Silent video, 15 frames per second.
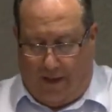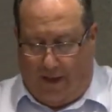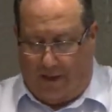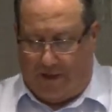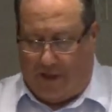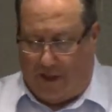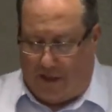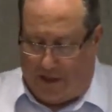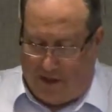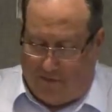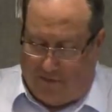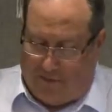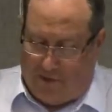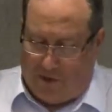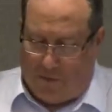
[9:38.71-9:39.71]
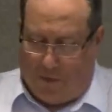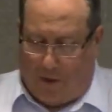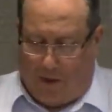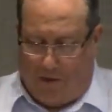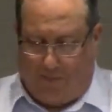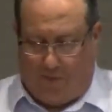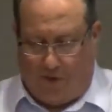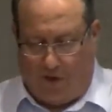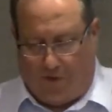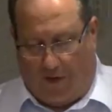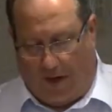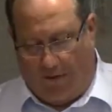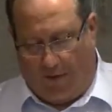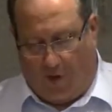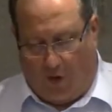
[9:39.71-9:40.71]
He says, the first part of verse
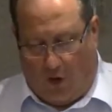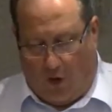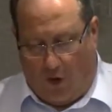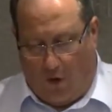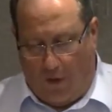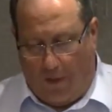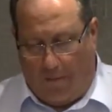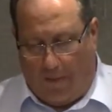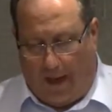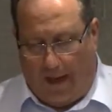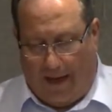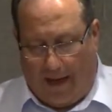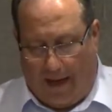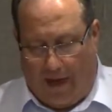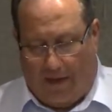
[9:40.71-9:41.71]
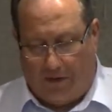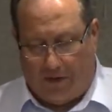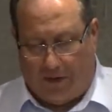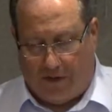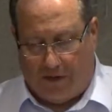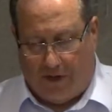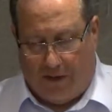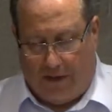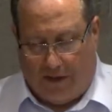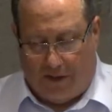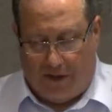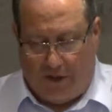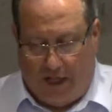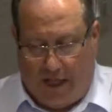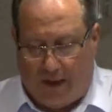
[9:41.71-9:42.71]
5, although my house
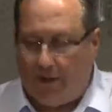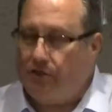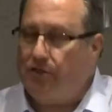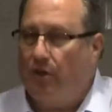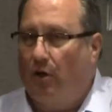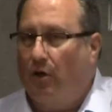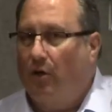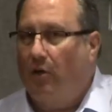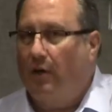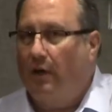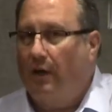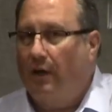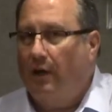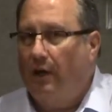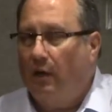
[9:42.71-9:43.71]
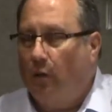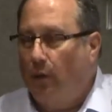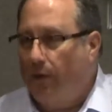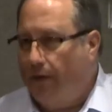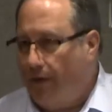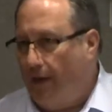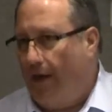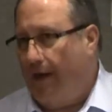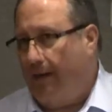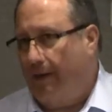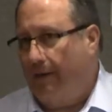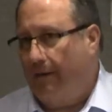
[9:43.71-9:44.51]
is not so with God.